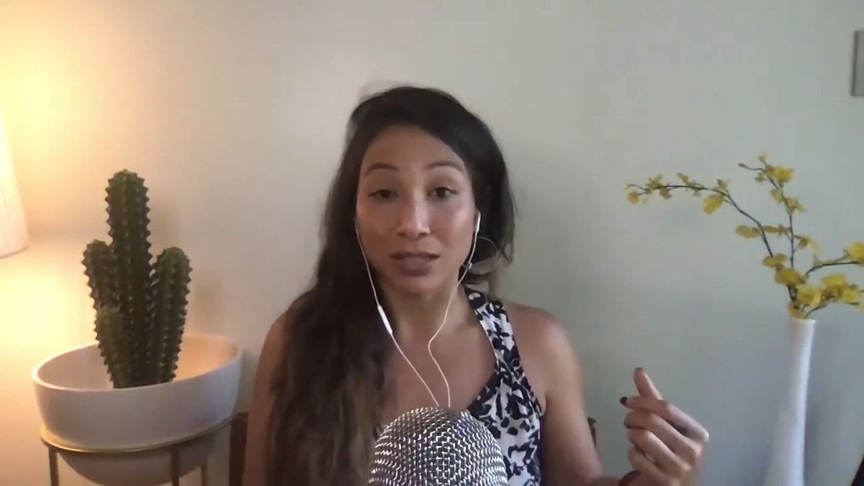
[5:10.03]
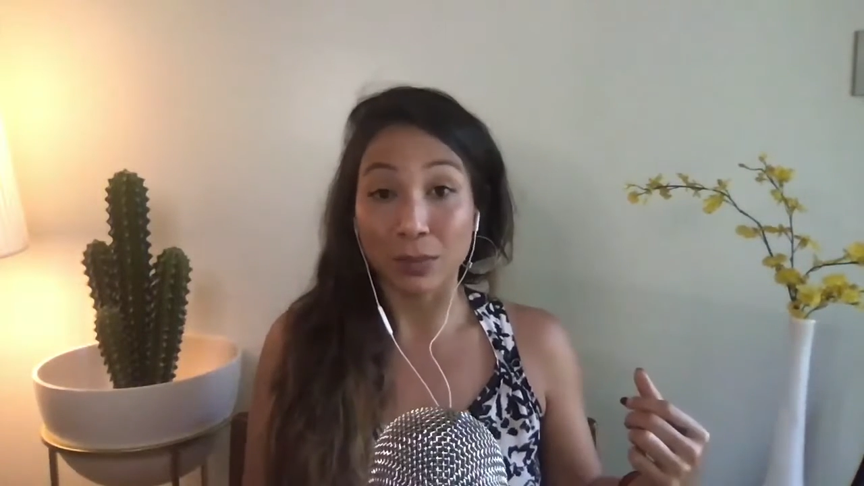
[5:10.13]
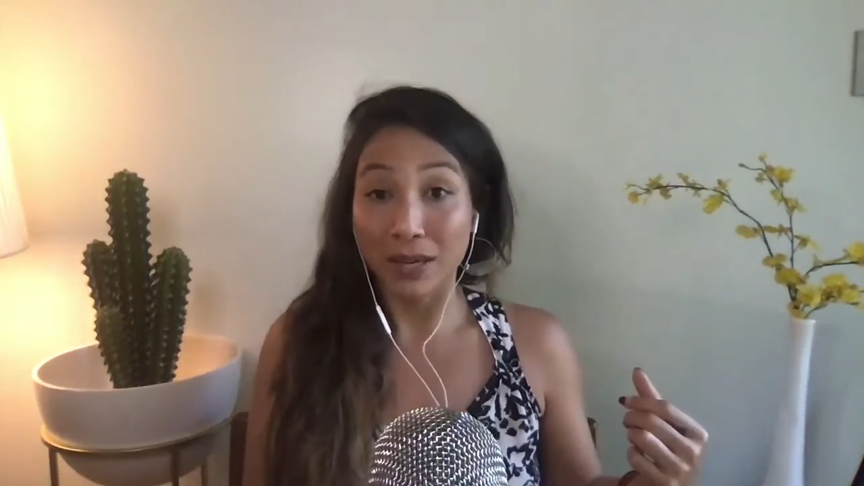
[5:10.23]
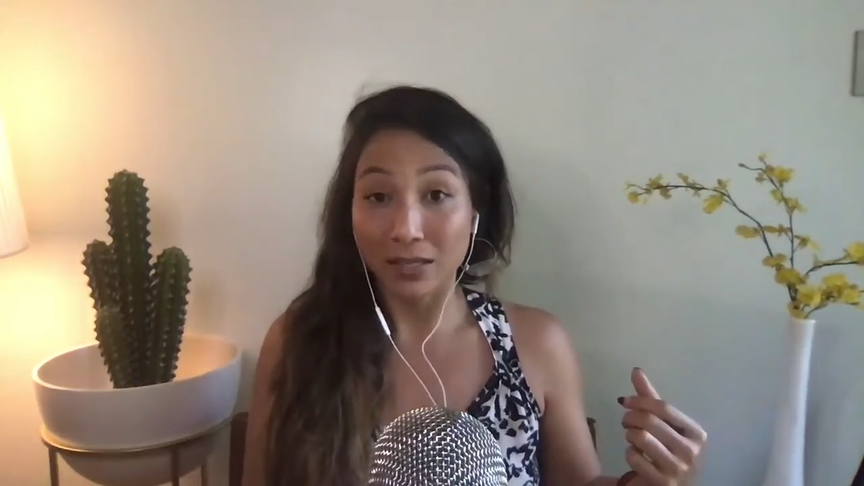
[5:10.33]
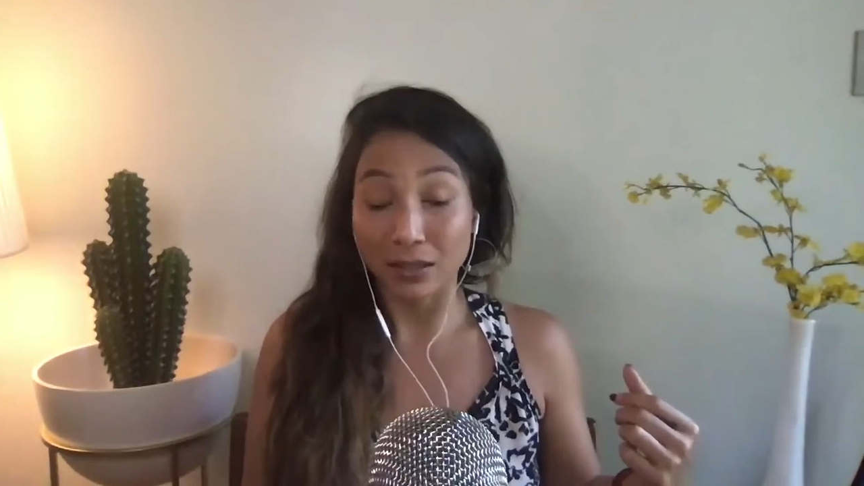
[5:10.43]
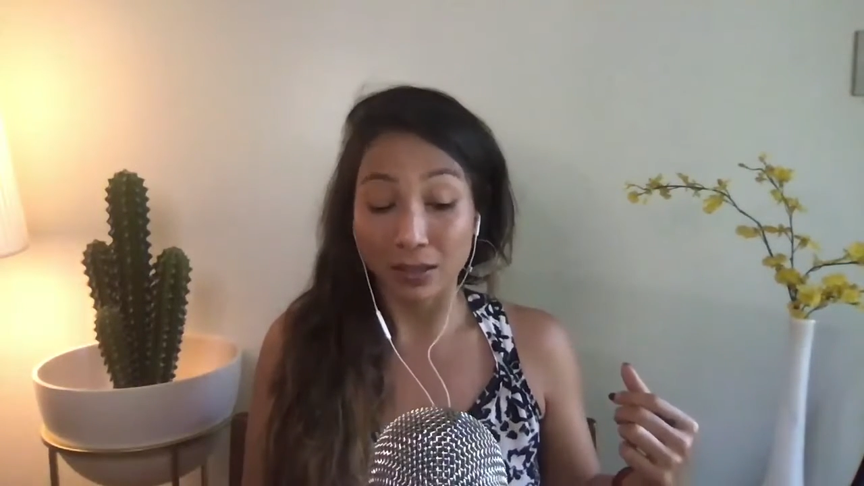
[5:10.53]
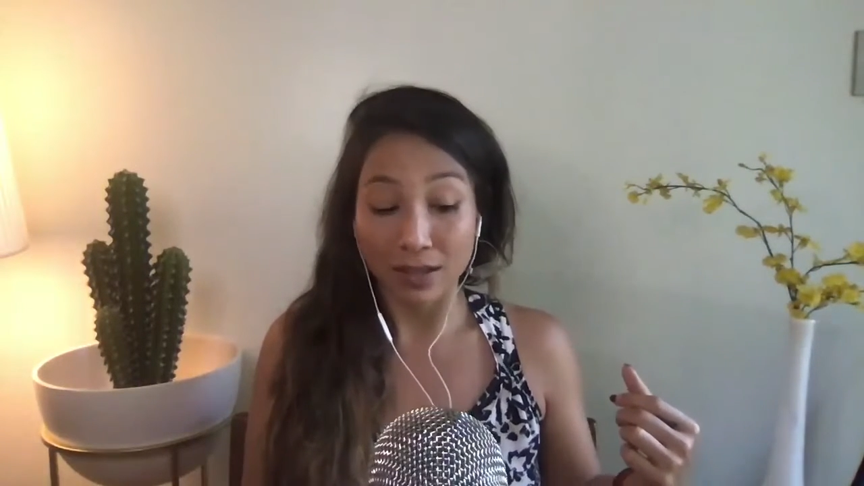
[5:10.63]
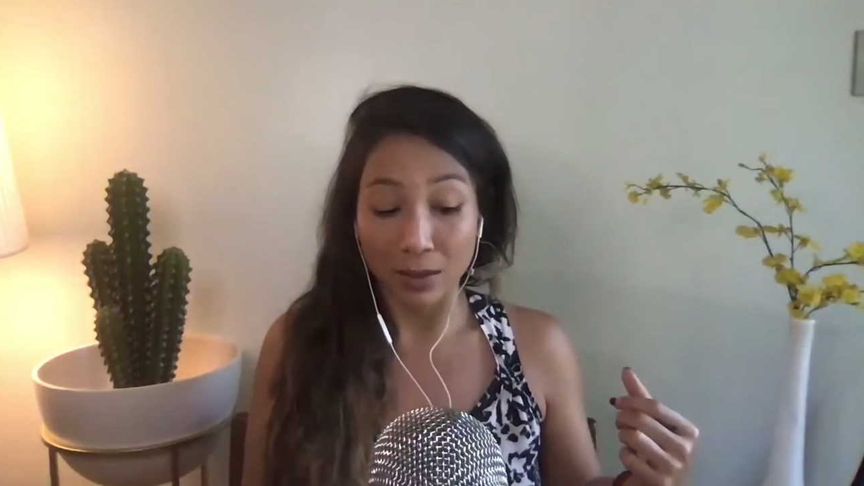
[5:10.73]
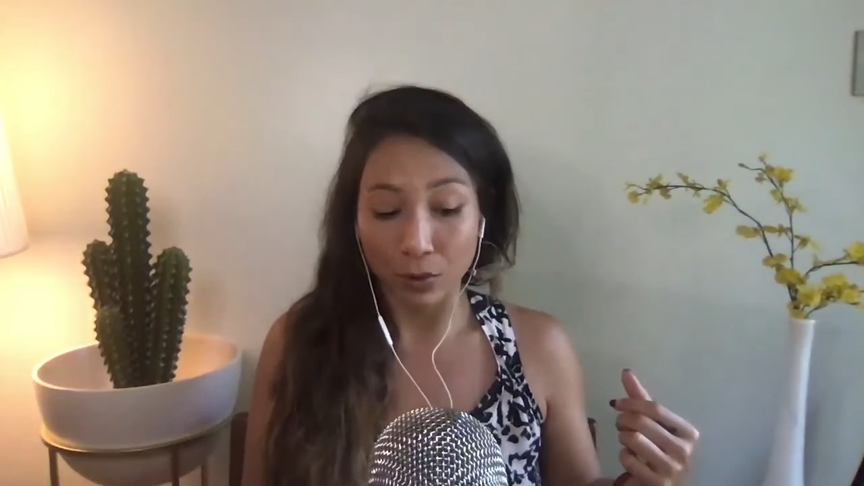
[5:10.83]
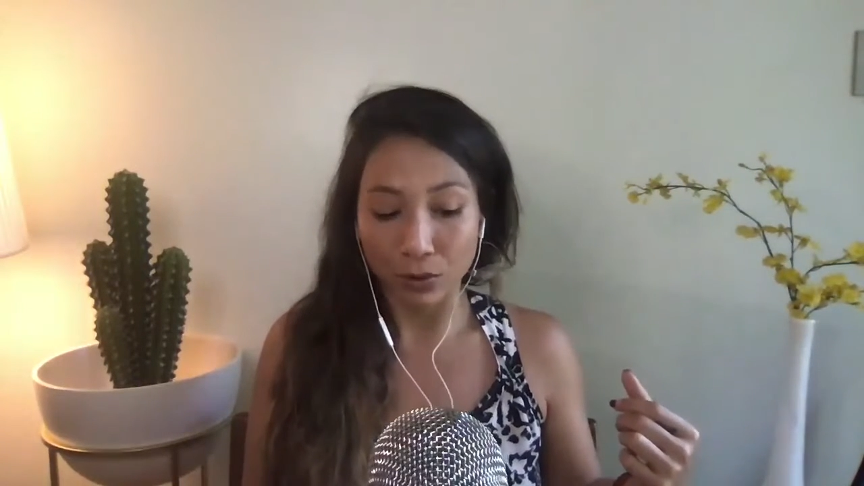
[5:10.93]
a space at the
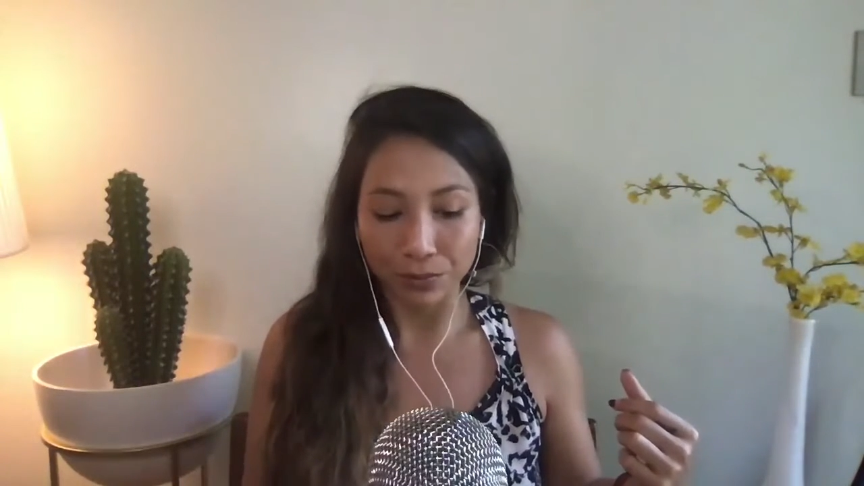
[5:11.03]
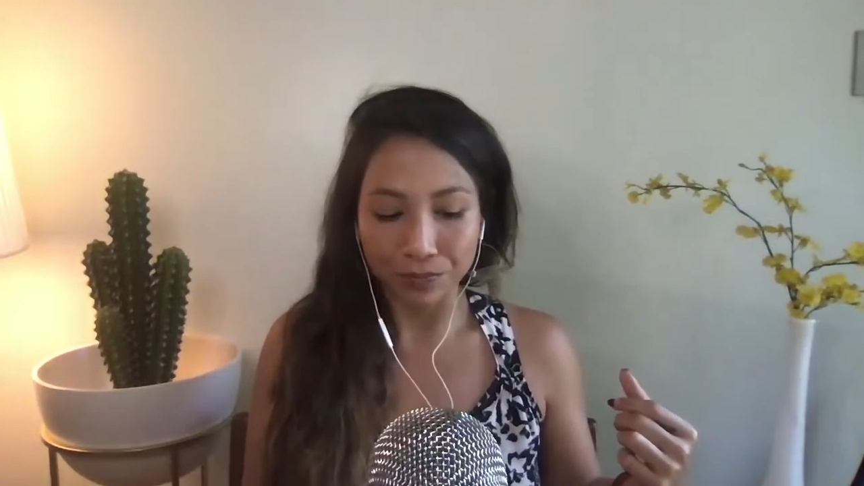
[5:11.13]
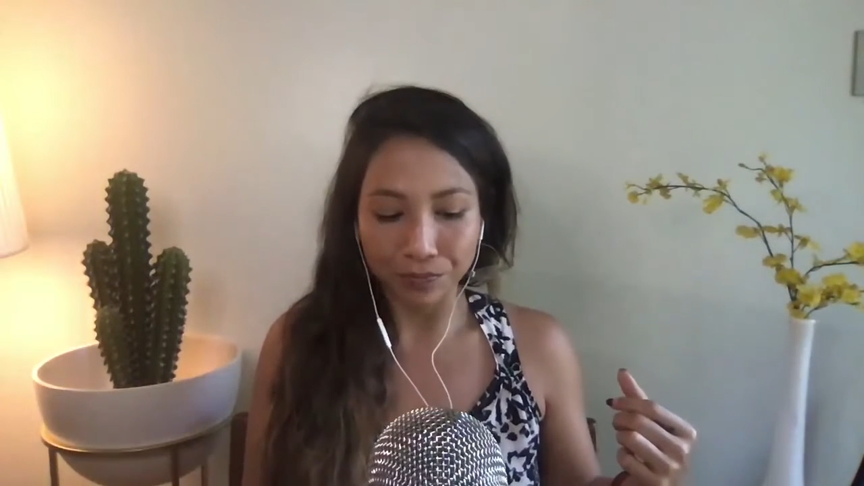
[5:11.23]
table.